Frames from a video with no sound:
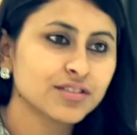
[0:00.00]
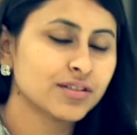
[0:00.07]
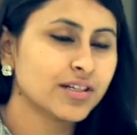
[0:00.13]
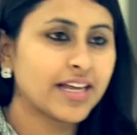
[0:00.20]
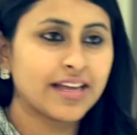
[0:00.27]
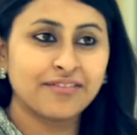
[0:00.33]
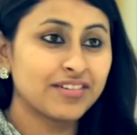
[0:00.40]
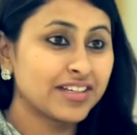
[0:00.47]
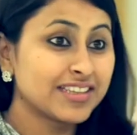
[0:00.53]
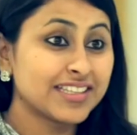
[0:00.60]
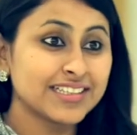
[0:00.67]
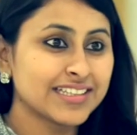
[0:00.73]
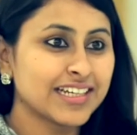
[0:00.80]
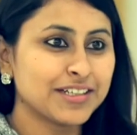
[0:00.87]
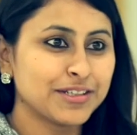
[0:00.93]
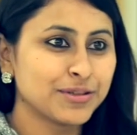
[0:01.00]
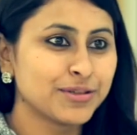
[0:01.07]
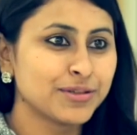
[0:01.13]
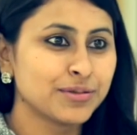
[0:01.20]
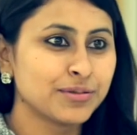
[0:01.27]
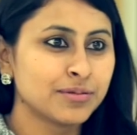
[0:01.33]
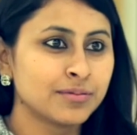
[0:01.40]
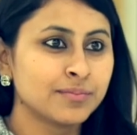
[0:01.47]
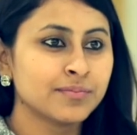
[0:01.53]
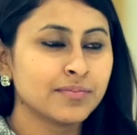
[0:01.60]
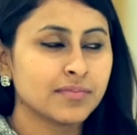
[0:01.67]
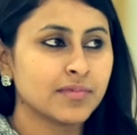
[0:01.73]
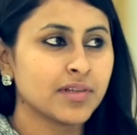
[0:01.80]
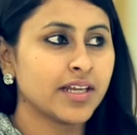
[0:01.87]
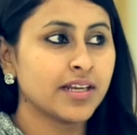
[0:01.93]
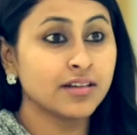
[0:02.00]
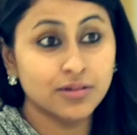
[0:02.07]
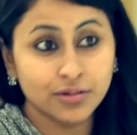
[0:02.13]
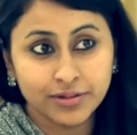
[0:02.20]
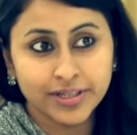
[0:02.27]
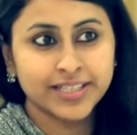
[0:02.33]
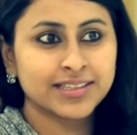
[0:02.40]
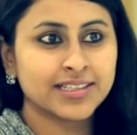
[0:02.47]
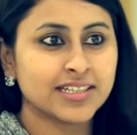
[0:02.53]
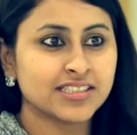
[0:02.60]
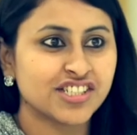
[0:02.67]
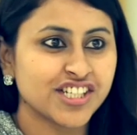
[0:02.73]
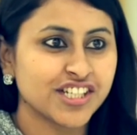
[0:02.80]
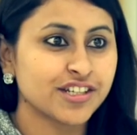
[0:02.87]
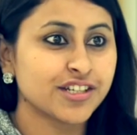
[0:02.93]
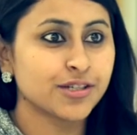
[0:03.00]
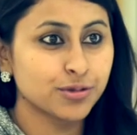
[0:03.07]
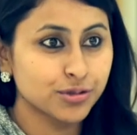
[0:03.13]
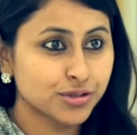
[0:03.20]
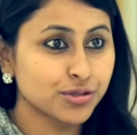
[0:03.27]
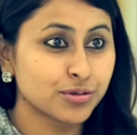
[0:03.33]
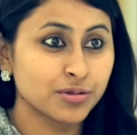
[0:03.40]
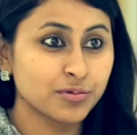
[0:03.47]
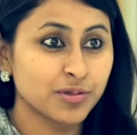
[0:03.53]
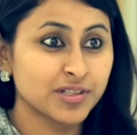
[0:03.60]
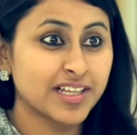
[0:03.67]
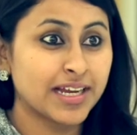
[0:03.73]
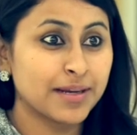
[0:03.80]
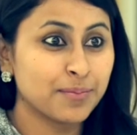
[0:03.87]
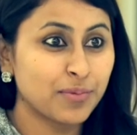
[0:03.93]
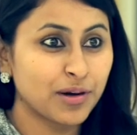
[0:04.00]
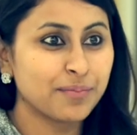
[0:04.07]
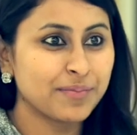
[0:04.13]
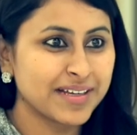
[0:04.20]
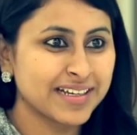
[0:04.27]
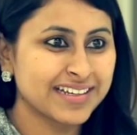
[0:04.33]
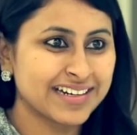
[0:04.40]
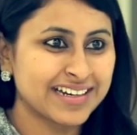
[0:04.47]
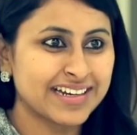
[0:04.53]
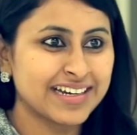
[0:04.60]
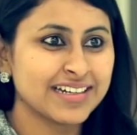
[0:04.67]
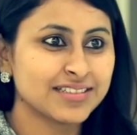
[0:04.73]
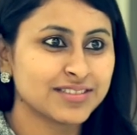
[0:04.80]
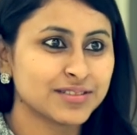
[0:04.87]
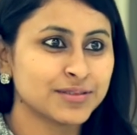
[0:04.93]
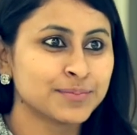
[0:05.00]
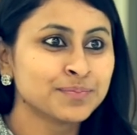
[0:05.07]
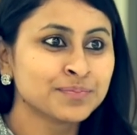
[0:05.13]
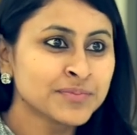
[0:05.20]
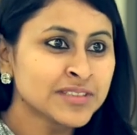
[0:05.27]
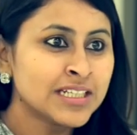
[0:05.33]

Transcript: So everything that you do, including that GQ shoot, was eye-popping, right? So